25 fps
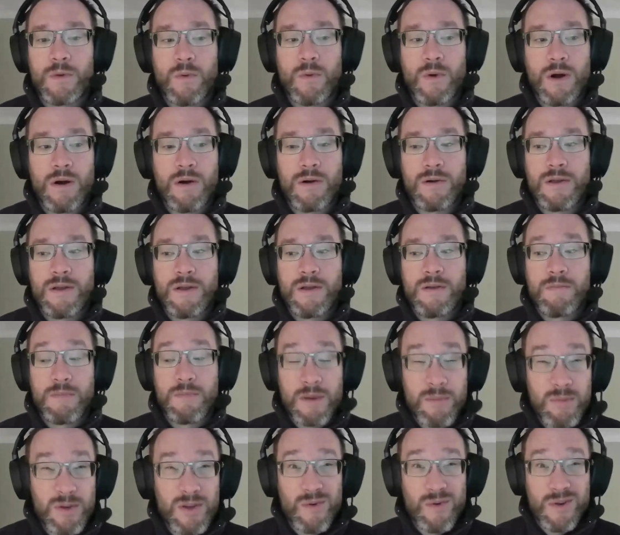Well,
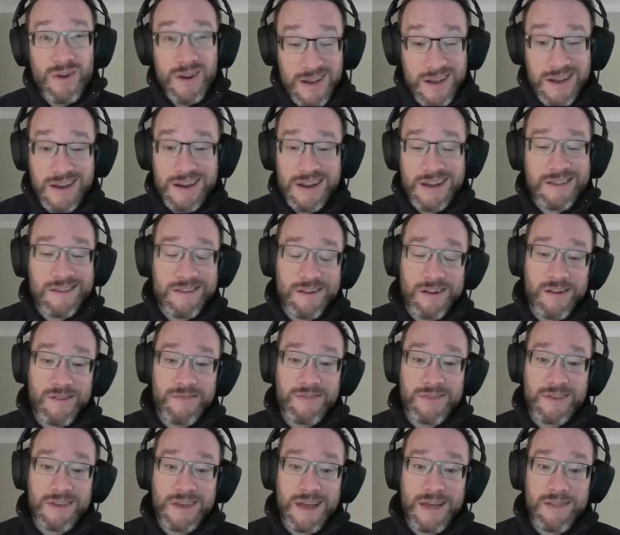maybe you want to connect it
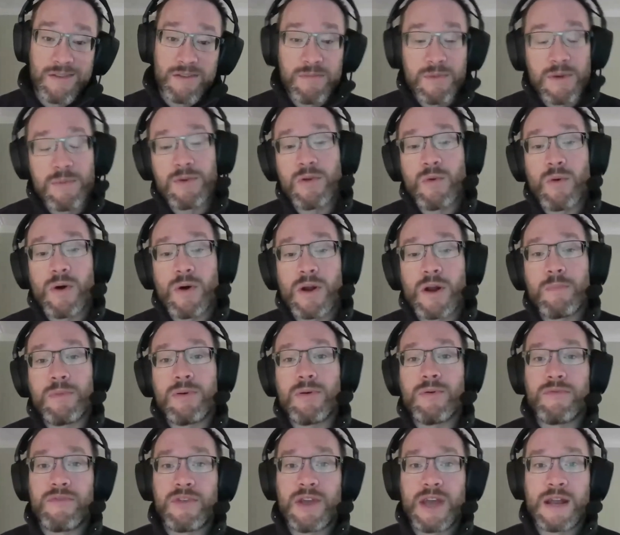all together. Maybe you want
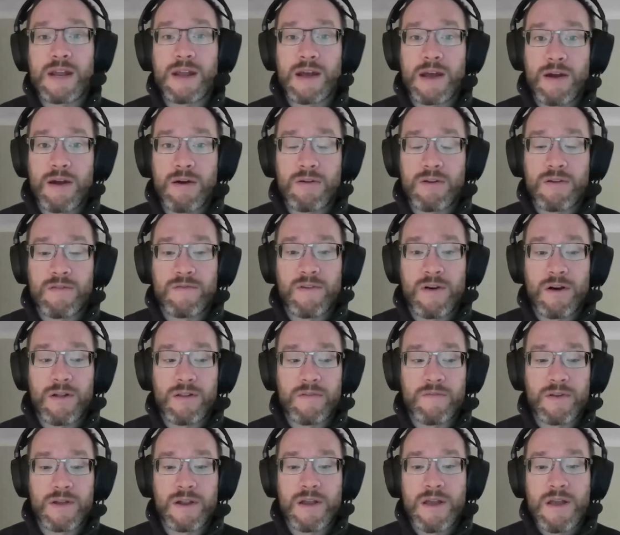to pull data out of
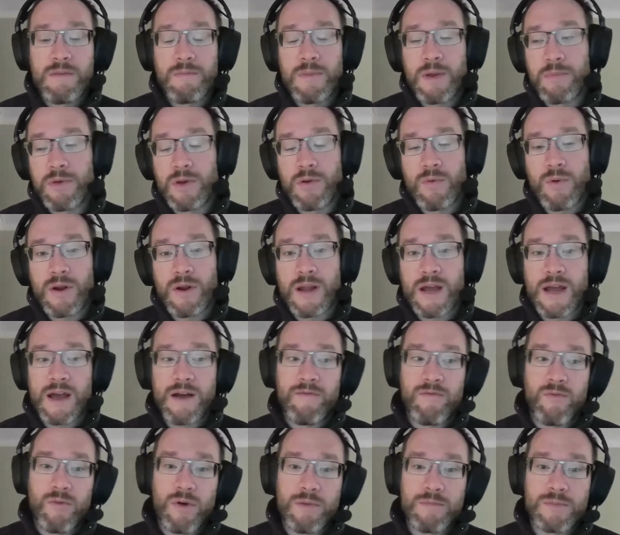all of it. Maybe you want to
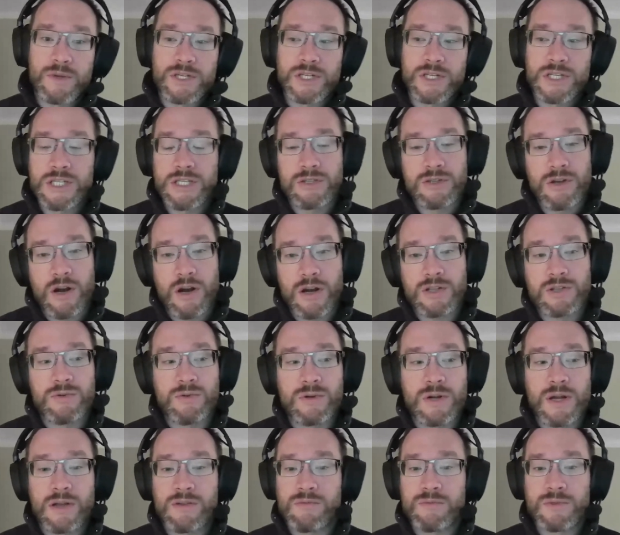have one machine talk
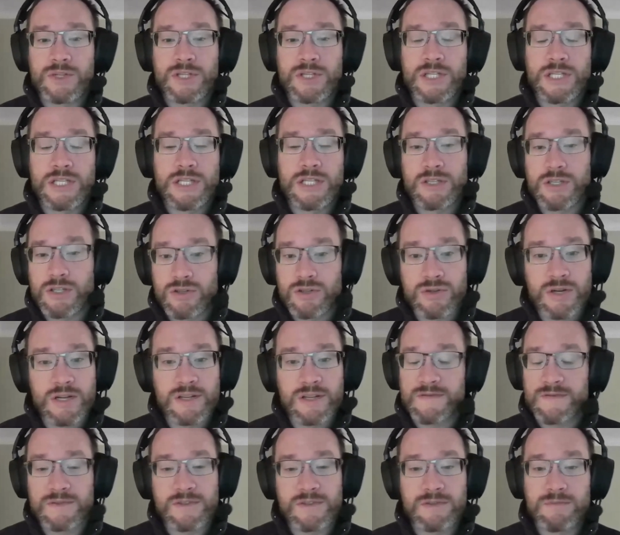to another machine to
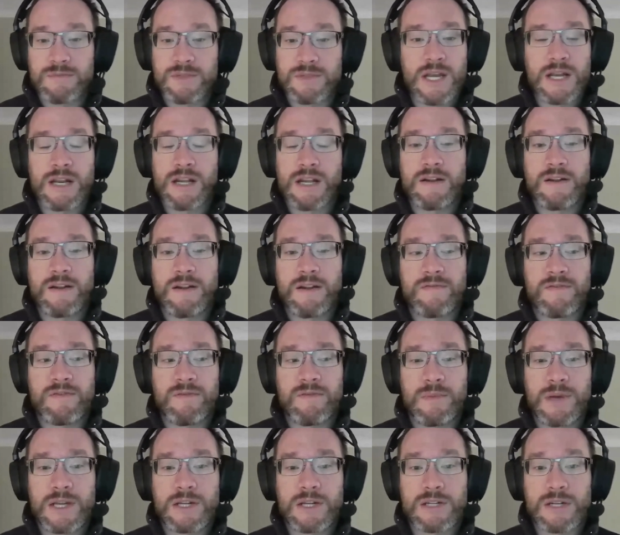transfer some data and
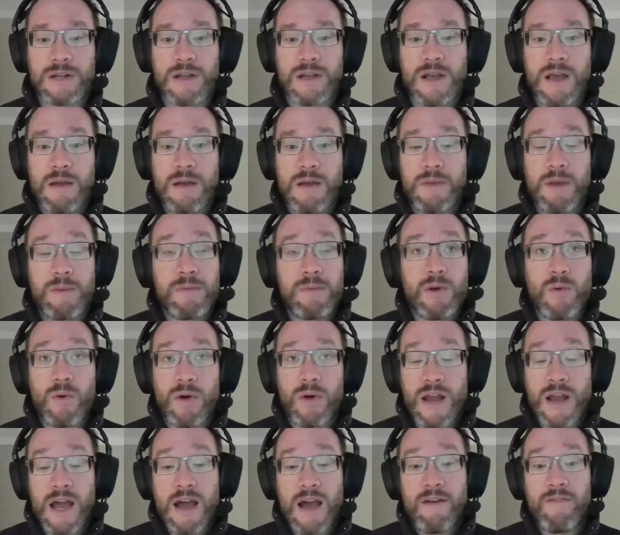information. Maybe you
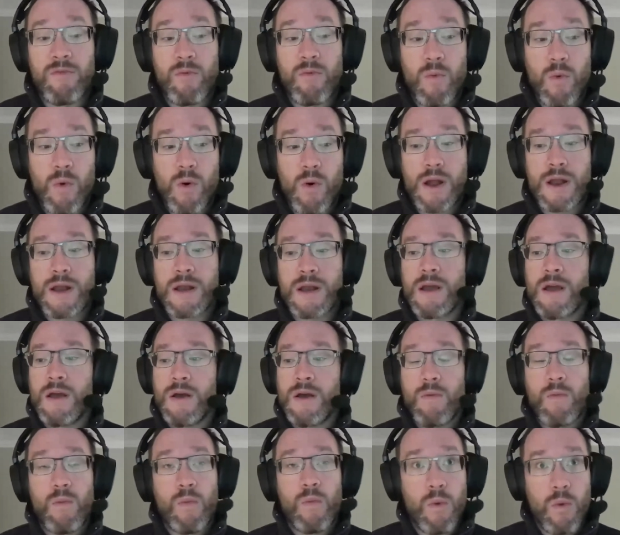want to have one
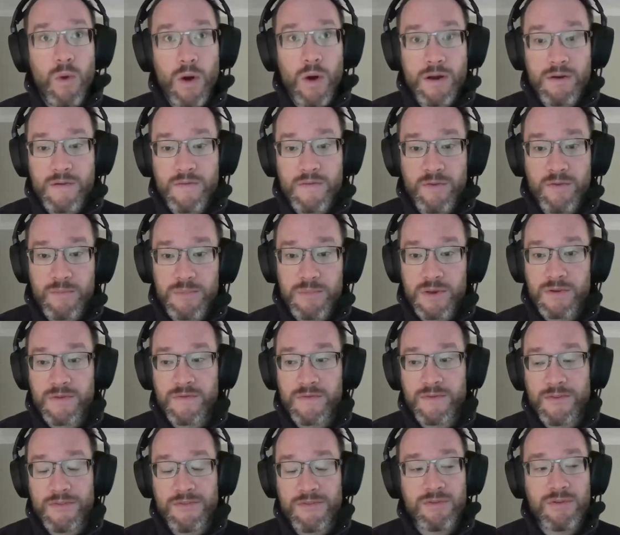wonderful,
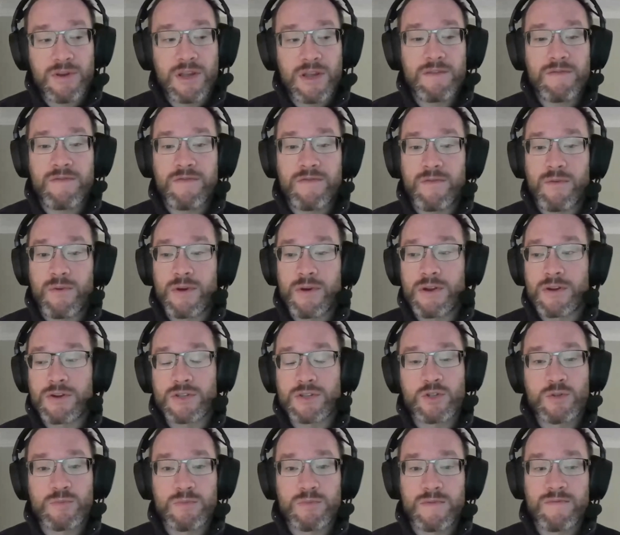beautiful screen for your
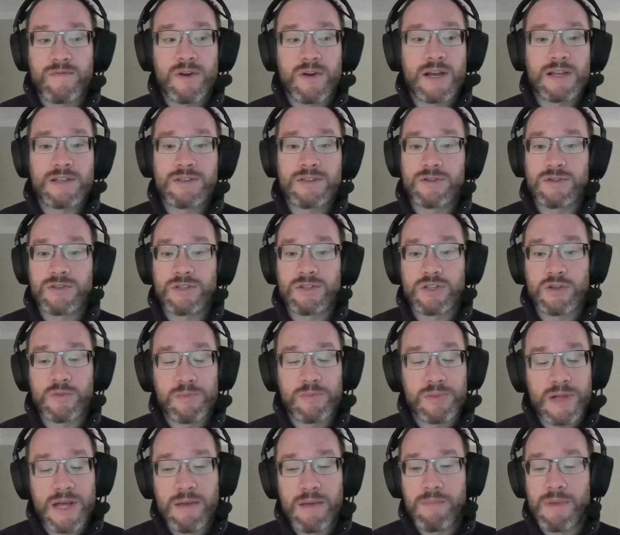supervisors, your
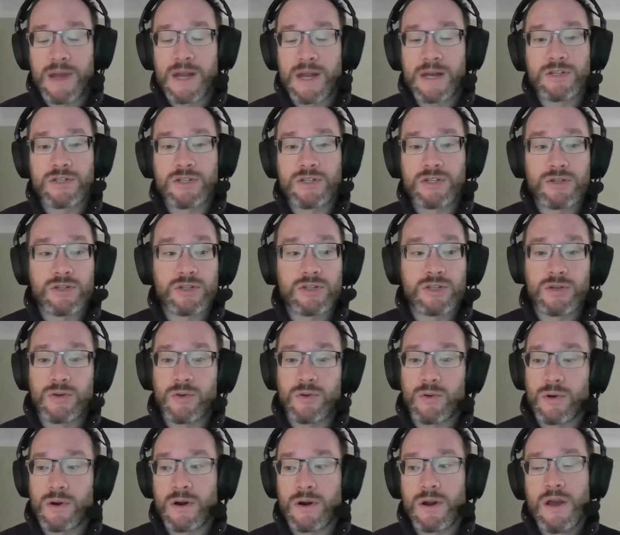plant managers,
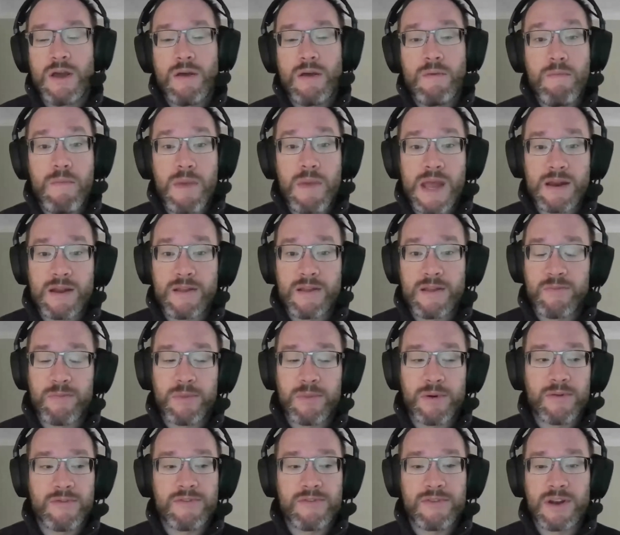your maintenance
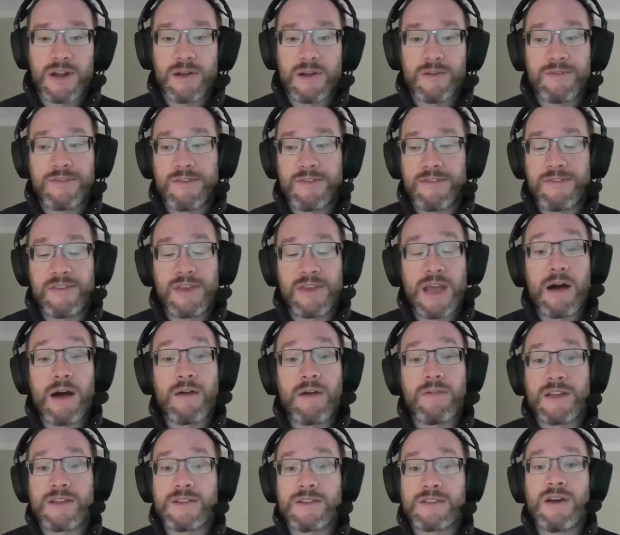personnel to see how
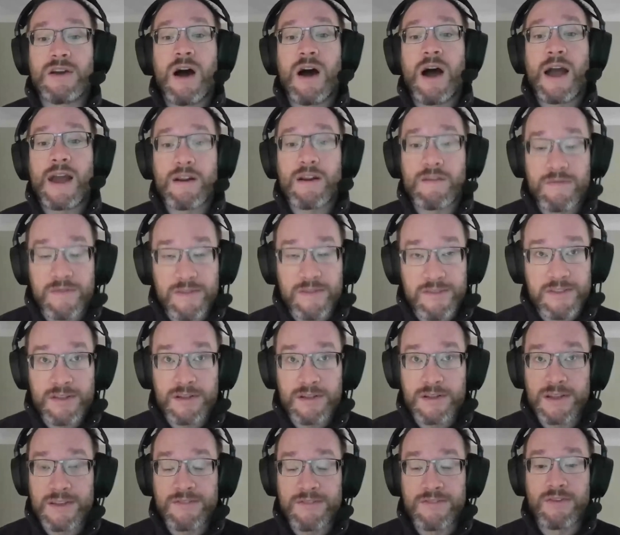the entire
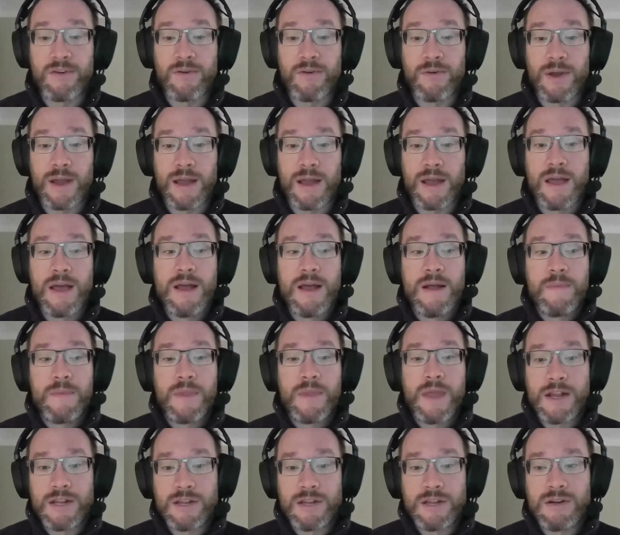facility is doing.
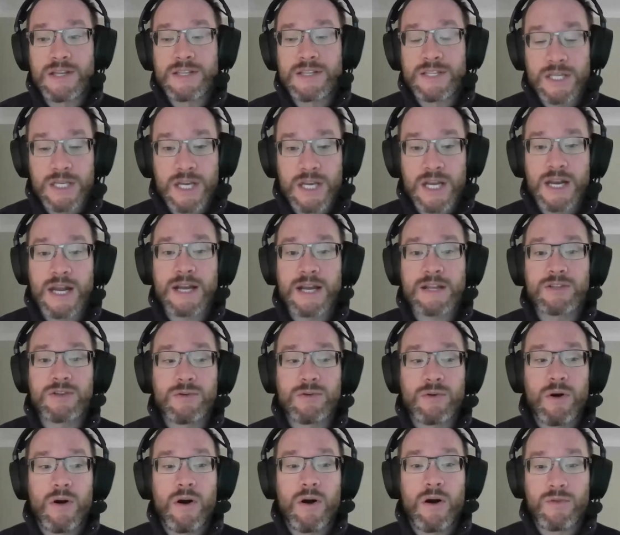And you need to connect
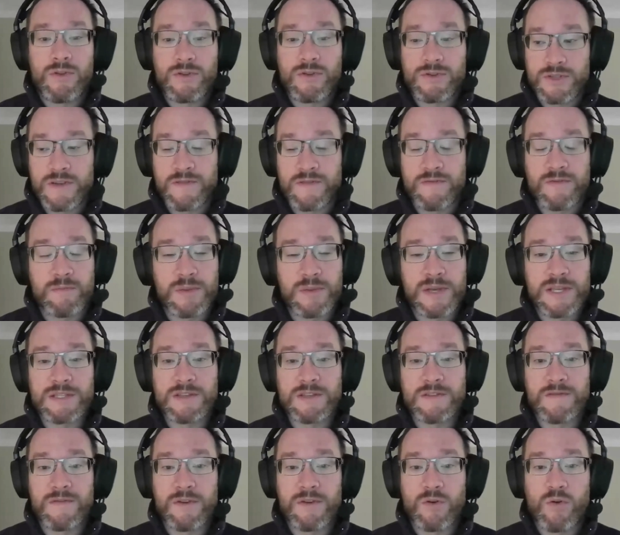to all those different
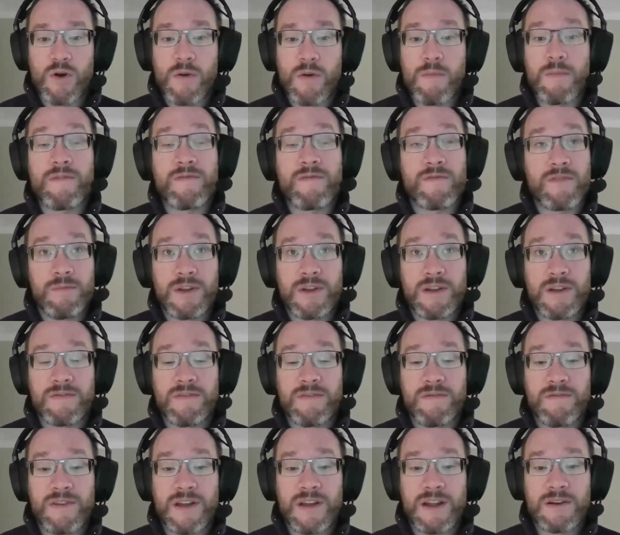pieces of equipment from
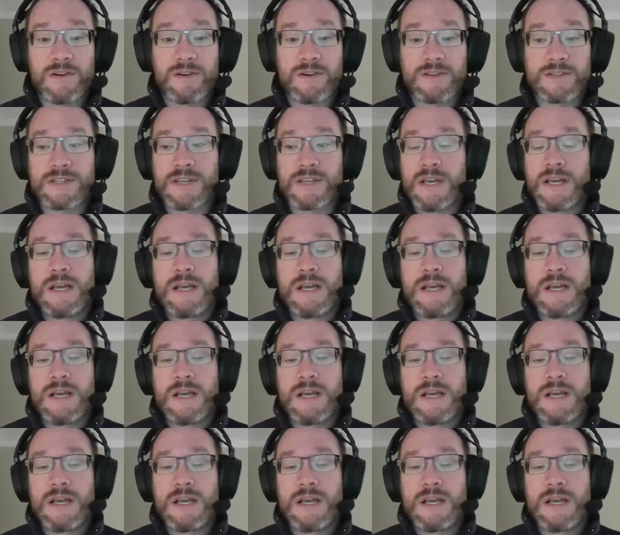different vendors.